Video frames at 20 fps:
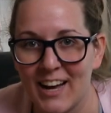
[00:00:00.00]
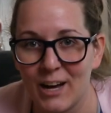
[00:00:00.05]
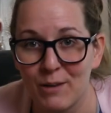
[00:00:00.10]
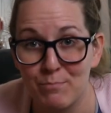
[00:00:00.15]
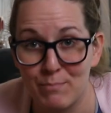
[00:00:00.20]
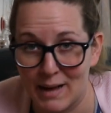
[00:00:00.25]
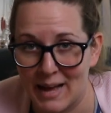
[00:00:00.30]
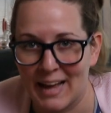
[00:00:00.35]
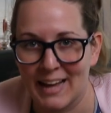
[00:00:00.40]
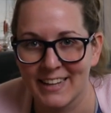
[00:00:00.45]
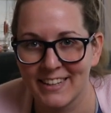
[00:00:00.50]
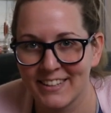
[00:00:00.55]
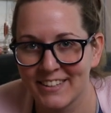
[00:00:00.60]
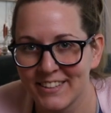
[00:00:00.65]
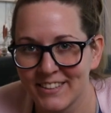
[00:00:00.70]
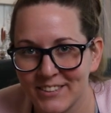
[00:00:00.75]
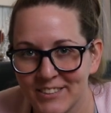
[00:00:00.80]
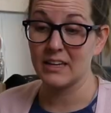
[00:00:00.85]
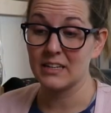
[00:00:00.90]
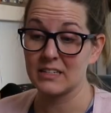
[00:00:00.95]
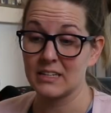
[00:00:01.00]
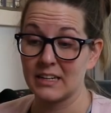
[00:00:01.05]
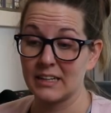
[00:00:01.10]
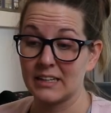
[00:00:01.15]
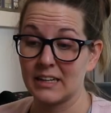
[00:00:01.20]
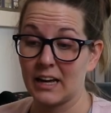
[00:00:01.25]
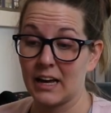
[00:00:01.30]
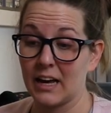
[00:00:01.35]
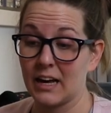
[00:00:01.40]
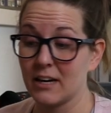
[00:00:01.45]
I'm back. And I
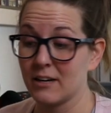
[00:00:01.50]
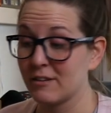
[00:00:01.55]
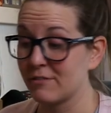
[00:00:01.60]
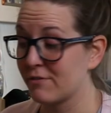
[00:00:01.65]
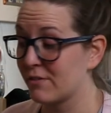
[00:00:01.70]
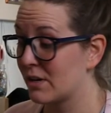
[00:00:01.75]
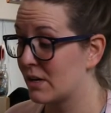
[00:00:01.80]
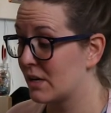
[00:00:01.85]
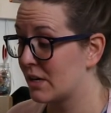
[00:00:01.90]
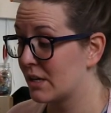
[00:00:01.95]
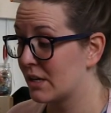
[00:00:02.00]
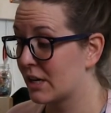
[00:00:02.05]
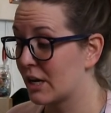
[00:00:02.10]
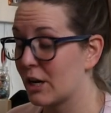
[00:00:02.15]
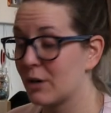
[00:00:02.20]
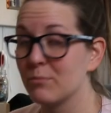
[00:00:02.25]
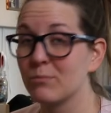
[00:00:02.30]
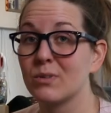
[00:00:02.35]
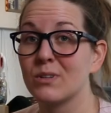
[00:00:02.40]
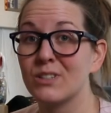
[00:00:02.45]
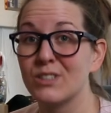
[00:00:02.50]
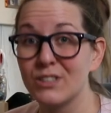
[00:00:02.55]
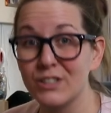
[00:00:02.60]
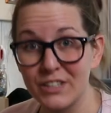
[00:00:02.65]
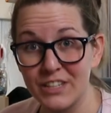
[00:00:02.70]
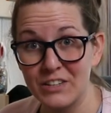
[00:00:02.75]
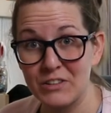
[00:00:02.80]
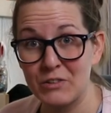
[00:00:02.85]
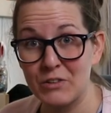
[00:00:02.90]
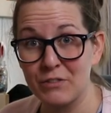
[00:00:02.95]
have
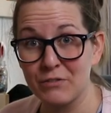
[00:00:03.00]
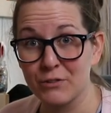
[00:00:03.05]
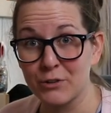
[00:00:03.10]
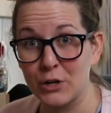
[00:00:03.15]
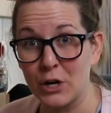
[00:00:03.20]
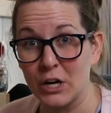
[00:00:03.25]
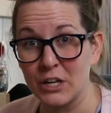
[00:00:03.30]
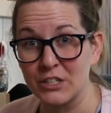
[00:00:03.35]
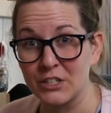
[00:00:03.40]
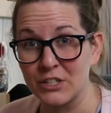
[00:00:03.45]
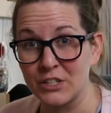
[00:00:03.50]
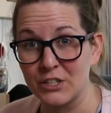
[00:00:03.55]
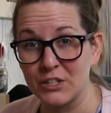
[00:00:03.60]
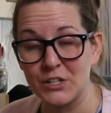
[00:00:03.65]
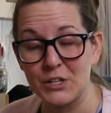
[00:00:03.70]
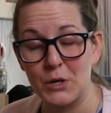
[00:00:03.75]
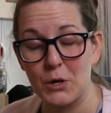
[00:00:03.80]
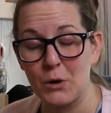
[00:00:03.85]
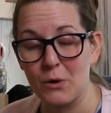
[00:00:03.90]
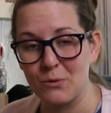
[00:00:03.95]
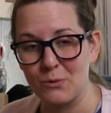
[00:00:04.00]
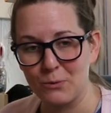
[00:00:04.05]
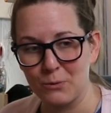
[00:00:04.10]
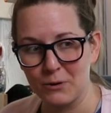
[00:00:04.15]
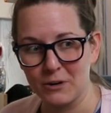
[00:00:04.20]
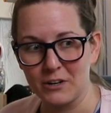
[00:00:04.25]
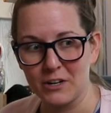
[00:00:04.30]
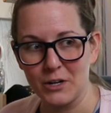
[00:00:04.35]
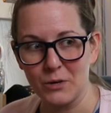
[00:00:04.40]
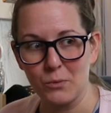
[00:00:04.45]
completely forgotten
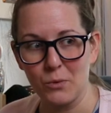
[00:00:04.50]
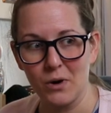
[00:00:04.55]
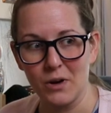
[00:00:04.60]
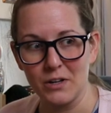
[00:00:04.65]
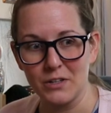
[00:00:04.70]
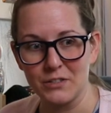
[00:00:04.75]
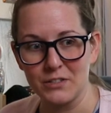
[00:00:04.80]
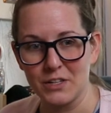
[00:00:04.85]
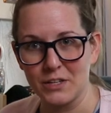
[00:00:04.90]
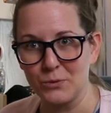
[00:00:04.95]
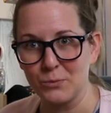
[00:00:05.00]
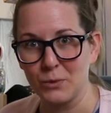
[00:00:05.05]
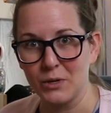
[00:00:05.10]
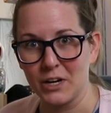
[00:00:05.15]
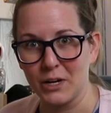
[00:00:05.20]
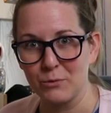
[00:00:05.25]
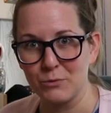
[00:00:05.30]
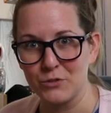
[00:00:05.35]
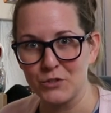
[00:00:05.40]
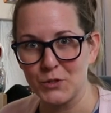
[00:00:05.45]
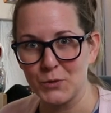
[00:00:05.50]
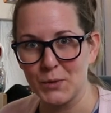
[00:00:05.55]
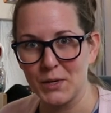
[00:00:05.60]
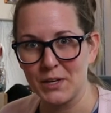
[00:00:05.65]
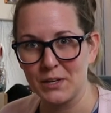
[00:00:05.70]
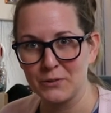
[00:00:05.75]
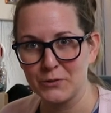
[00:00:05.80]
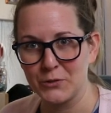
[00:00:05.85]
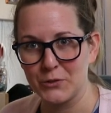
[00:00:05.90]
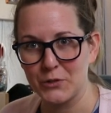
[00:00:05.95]
where I was and what I was doing,